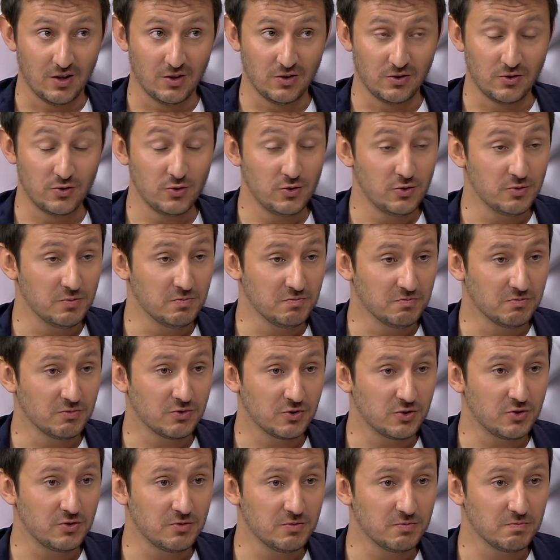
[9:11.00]
Do
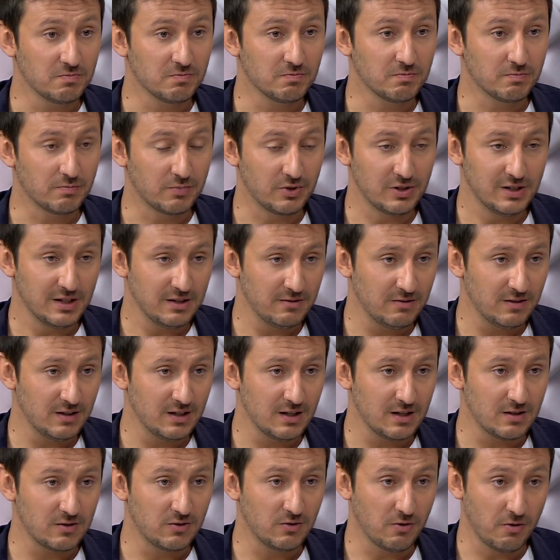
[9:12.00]
you believe in
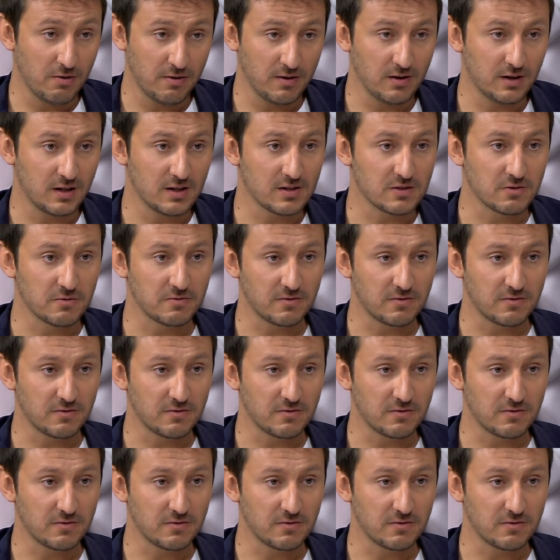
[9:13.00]
it? Do you think it's a